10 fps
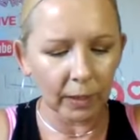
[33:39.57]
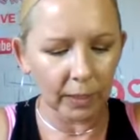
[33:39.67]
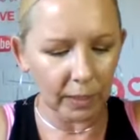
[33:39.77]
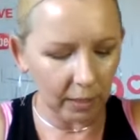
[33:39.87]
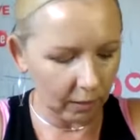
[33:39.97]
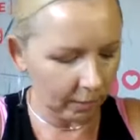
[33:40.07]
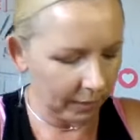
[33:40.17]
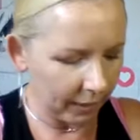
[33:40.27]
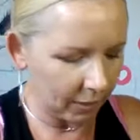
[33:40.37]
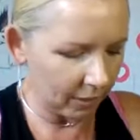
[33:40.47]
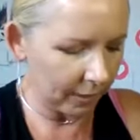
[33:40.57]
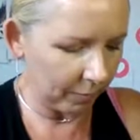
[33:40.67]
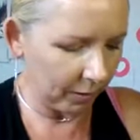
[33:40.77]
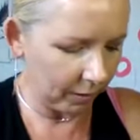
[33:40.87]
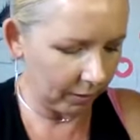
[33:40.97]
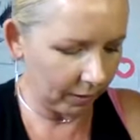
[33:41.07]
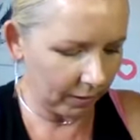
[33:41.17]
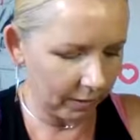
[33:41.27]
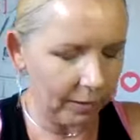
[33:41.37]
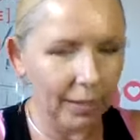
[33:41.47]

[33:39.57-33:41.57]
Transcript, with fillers: That's it. oh my hands are slippery. Hold on.